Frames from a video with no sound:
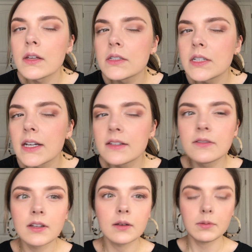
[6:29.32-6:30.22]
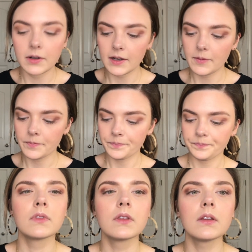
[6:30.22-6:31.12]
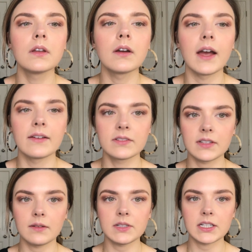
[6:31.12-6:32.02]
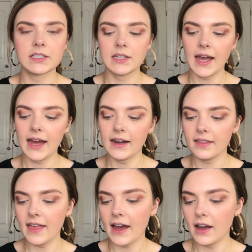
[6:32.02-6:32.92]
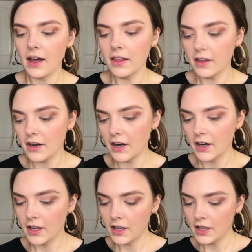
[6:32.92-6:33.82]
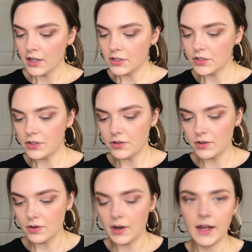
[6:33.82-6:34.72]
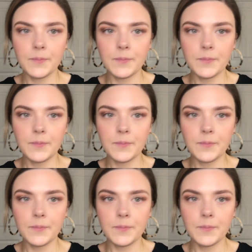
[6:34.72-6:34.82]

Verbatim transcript: that shade's really pretty. Okay, so I'm just adding that color to